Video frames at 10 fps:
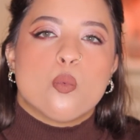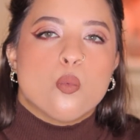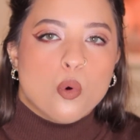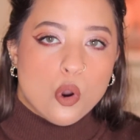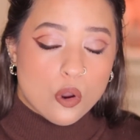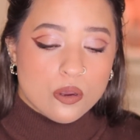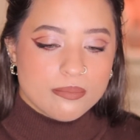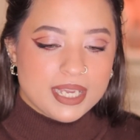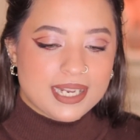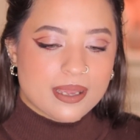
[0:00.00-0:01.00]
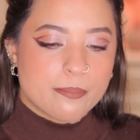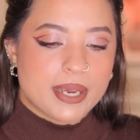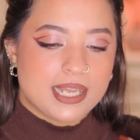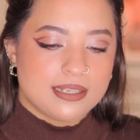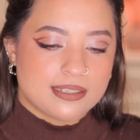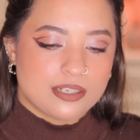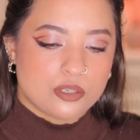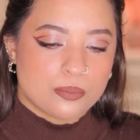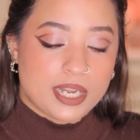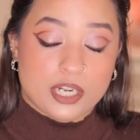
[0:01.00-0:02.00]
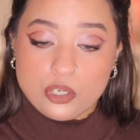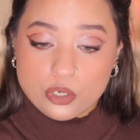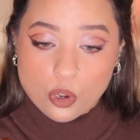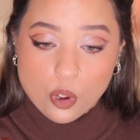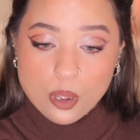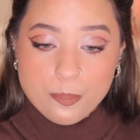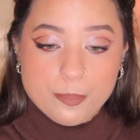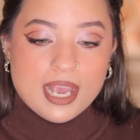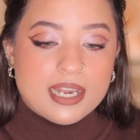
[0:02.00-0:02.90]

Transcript: warm in comparison to my top,